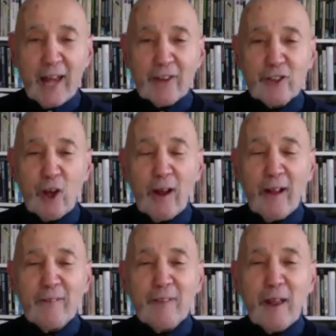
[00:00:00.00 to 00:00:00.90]
So
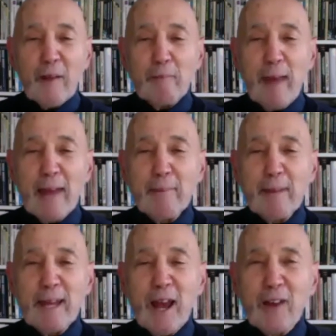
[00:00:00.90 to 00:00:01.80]

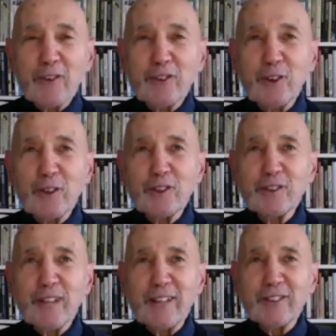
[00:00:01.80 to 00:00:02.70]
maybe as soon as
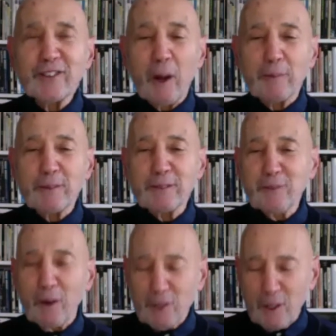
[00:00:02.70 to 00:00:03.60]
they'd stopped
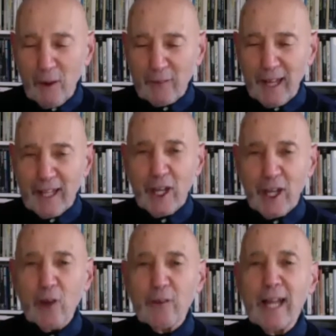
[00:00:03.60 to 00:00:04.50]
doing what they
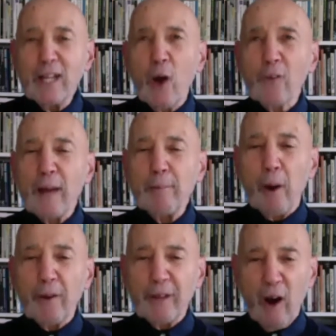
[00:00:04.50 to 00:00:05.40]
knew, they locked their
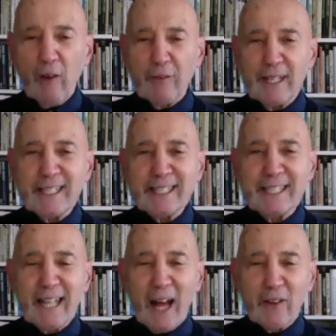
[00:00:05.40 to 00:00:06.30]
body off and they didn't
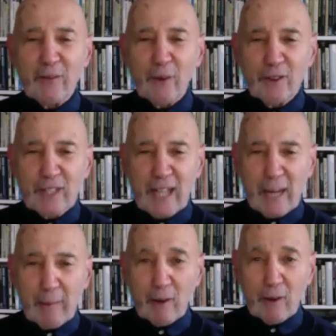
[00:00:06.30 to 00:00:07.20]
allow the voice to
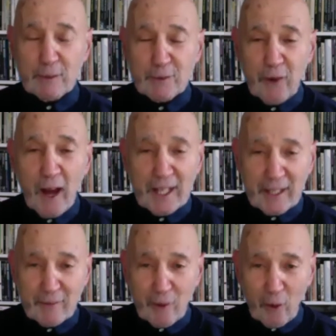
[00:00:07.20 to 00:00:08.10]
come out because it was
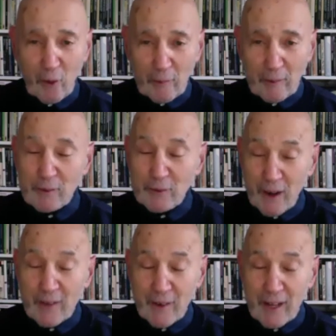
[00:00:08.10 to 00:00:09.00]
frightening for them. It was
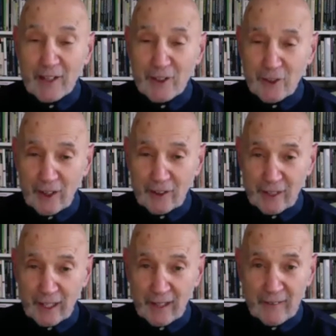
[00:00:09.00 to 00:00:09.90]
very, very
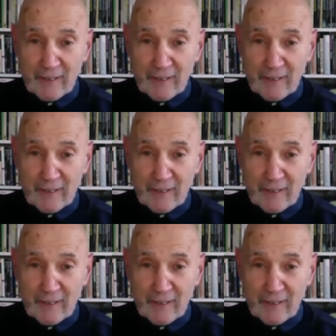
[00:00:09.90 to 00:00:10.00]
interesting.